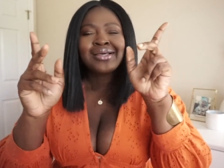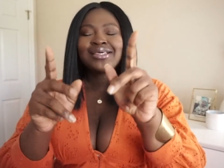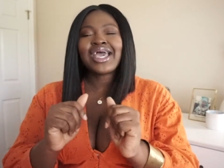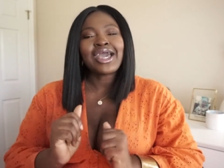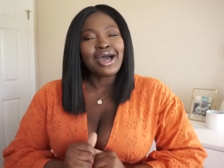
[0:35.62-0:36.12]

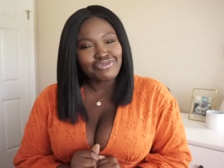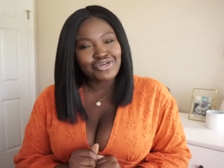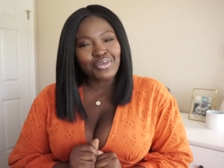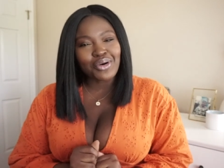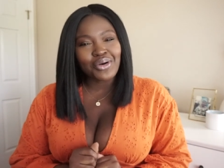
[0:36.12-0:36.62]
get
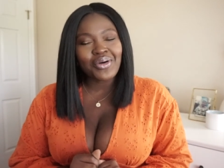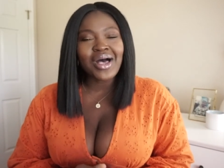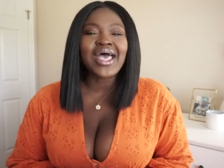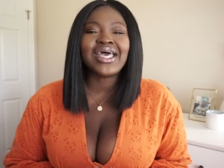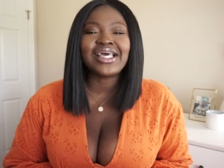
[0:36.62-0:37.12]
comfortable
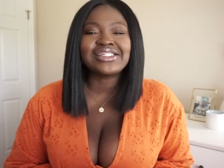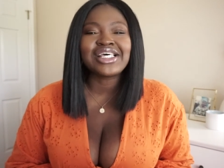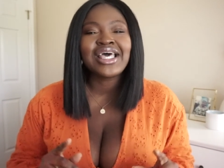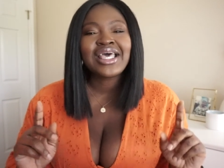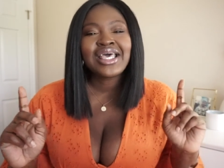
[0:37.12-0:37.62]

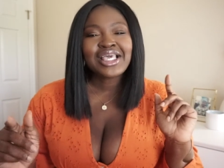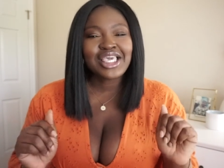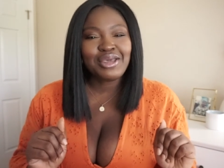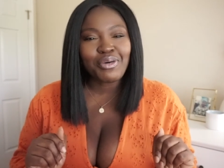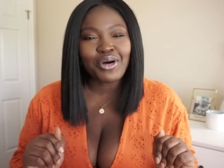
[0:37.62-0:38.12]
and
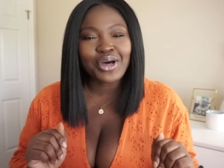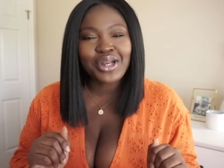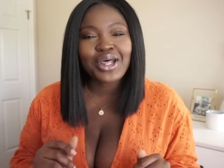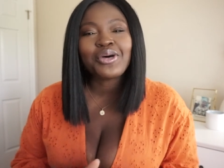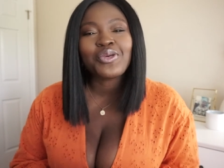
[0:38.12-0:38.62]
keep
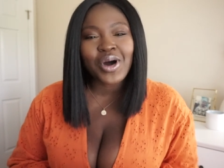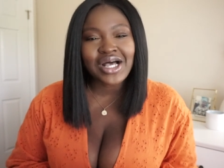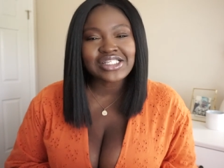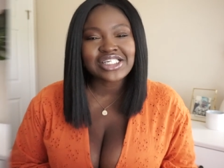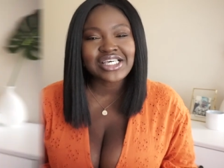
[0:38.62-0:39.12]
on
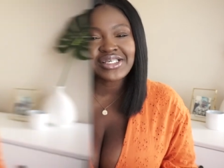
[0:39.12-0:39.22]
watching.